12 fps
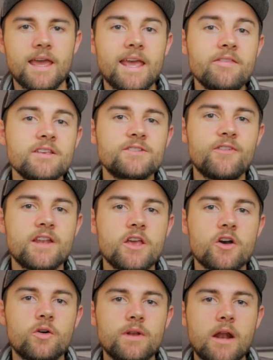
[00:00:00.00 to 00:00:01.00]
In this
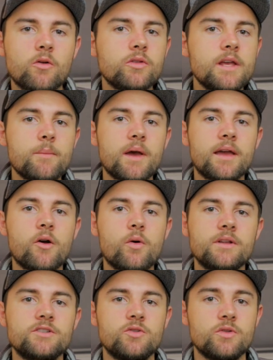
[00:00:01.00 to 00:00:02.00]
video, not only am I
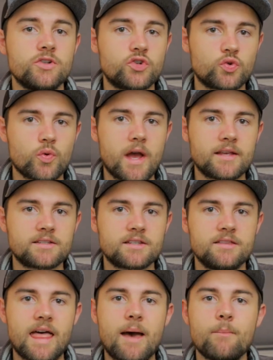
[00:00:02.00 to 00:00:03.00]
going to
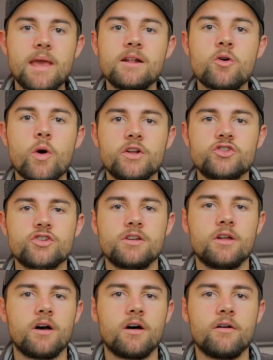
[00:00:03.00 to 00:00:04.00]
address that main
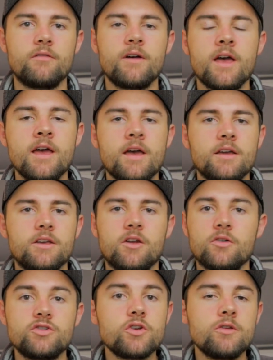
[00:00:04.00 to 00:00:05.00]
question of,
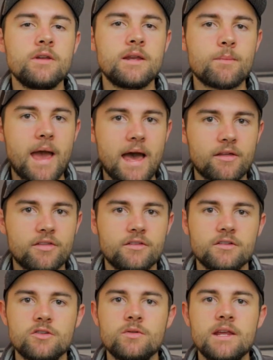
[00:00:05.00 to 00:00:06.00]
do you need
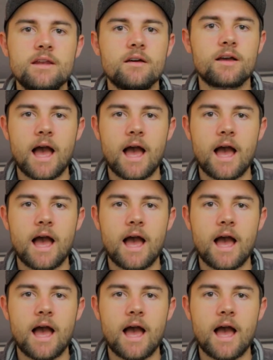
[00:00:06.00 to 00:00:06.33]
math? Do you need a